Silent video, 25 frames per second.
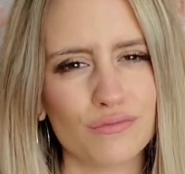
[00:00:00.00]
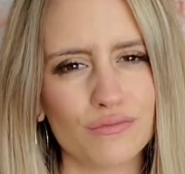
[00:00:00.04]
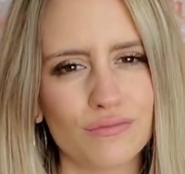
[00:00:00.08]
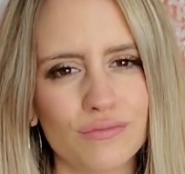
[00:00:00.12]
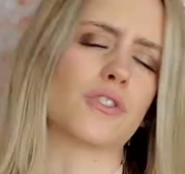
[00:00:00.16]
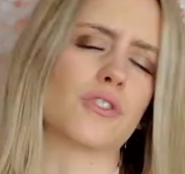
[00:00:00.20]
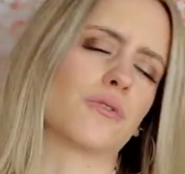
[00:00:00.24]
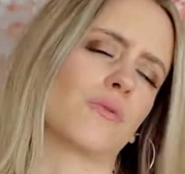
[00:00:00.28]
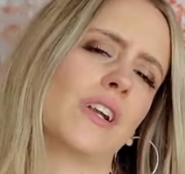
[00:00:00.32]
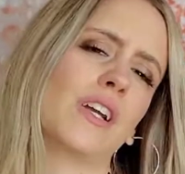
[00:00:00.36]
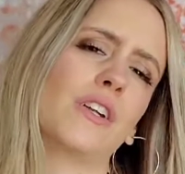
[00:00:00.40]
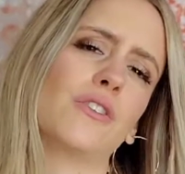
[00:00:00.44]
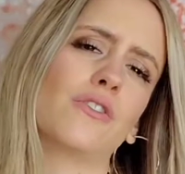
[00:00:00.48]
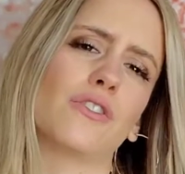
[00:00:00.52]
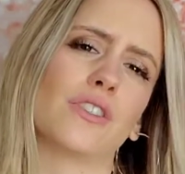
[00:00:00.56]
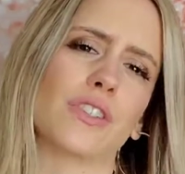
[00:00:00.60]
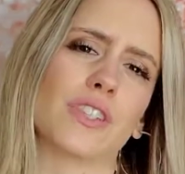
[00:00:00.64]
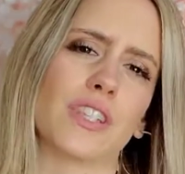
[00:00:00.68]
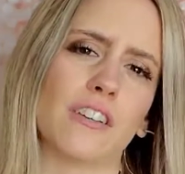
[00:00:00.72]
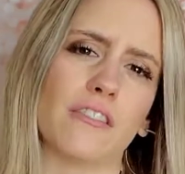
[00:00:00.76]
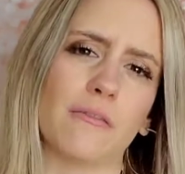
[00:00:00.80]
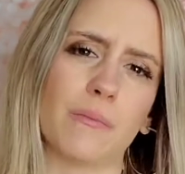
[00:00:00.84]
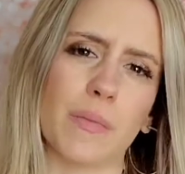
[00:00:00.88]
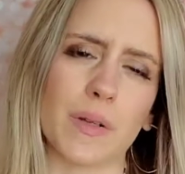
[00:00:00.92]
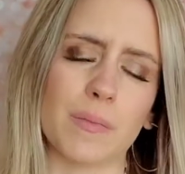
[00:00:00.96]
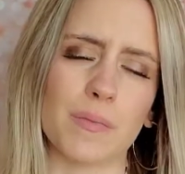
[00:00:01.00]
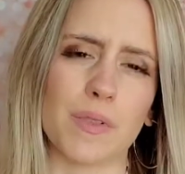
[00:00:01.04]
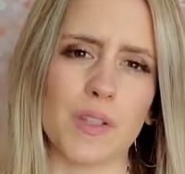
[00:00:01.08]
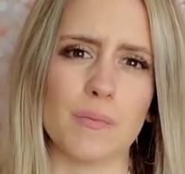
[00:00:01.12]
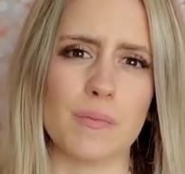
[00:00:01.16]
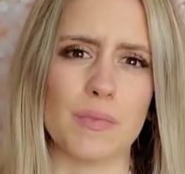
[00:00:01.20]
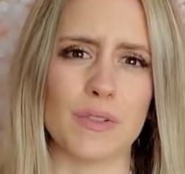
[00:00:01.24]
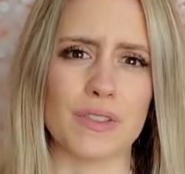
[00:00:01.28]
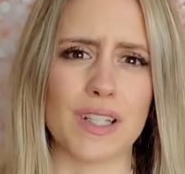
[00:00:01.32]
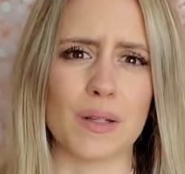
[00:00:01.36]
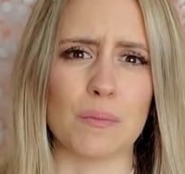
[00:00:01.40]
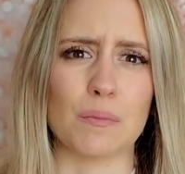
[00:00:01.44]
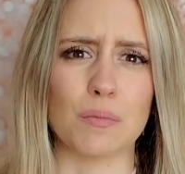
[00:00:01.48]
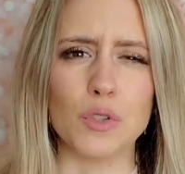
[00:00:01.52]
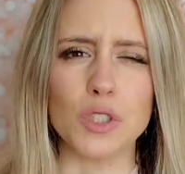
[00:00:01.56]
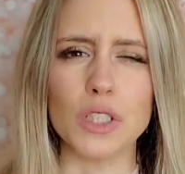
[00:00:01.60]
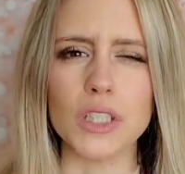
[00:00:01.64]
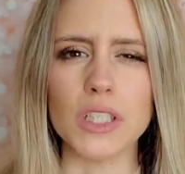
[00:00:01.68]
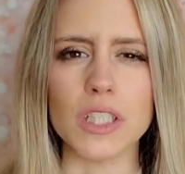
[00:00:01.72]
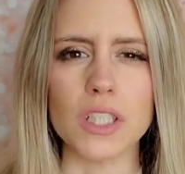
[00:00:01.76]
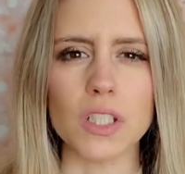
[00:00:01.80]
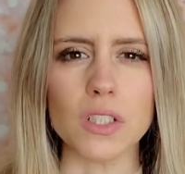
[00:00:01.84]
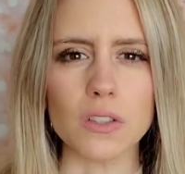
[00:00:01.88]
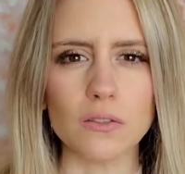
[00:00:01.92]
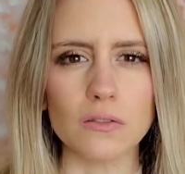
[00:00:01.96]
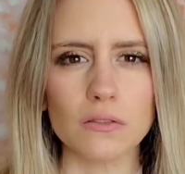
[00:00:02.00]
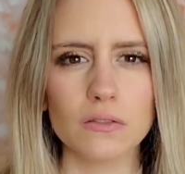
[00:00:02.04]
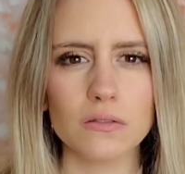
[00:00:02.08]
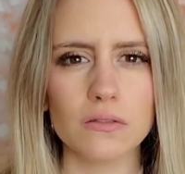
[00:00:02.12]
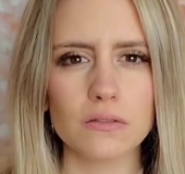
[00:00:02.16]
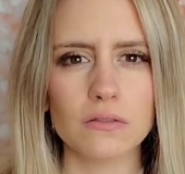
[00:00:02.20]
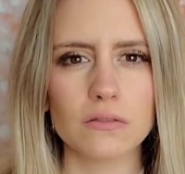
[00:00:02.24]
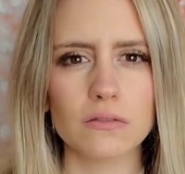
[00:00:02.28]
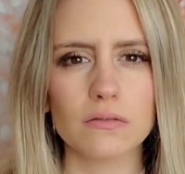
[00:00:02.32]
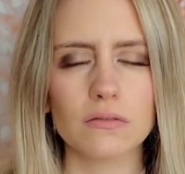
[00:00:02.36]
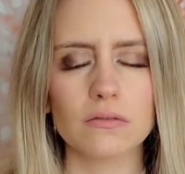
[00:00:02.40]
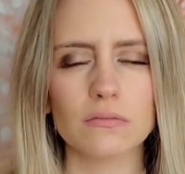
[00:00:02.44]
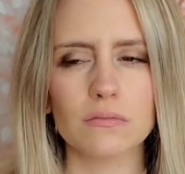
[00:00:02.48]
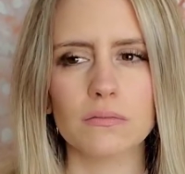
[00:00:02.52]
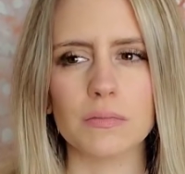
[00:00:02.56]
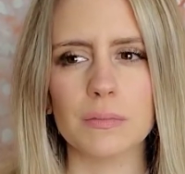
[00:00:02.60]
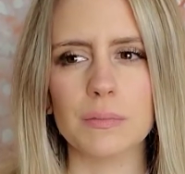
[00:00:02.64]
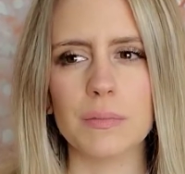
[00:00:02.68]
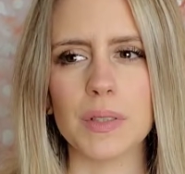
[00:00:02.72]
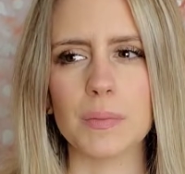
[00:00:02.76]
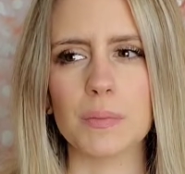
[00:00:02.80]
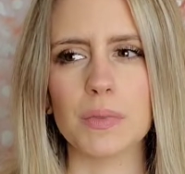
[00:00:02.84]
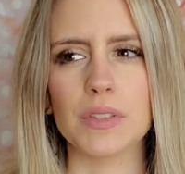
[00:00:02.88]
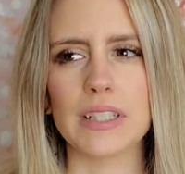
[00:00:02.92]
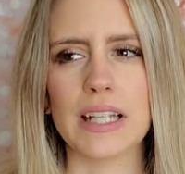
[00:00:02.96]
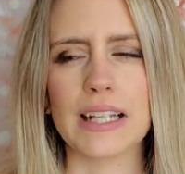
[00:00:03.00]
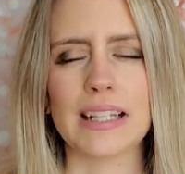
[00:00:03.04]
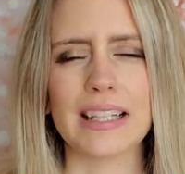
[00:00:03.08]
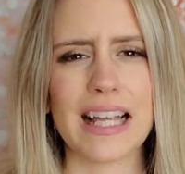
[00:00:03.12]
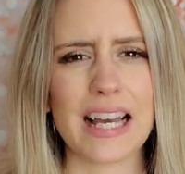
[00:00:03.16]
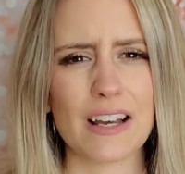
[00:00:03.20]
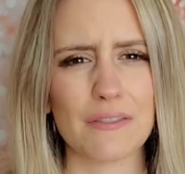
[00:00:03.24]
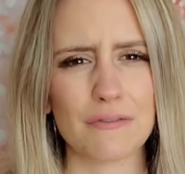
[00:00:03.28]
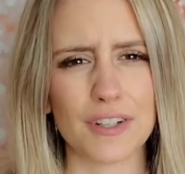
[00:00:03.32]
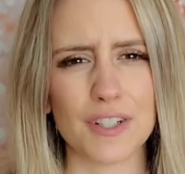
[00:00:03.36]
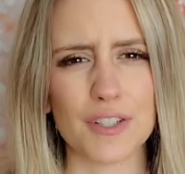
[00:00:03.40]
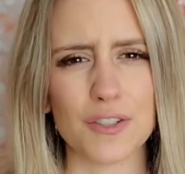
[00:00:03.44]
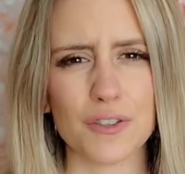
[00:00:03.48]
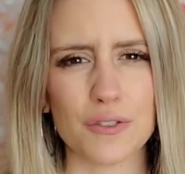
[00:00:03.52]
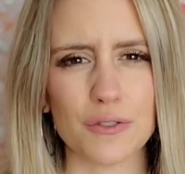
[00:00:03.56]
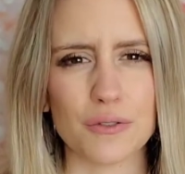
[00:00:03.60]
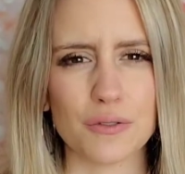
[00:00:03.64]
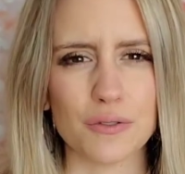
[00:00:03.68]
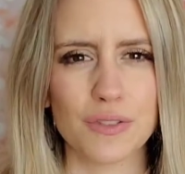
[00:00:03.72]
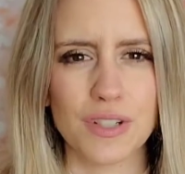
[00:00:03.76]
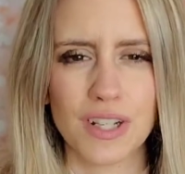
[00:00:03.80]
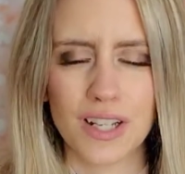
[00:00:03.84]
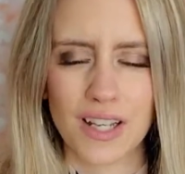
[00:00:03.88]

Surround yourself by people that bully you, people that laugh at you.